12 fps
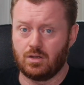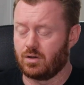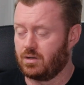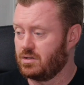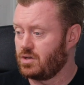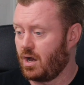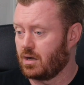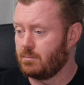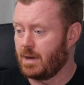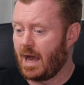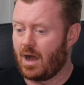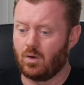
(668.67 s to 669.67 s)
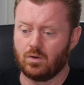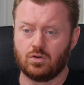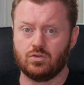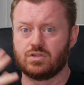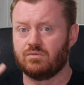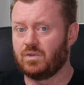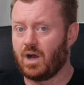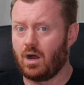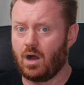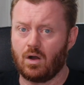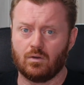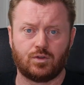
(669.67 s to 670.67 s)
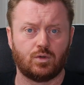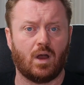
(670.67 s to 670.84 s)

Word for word: you're going to talk about who's involved,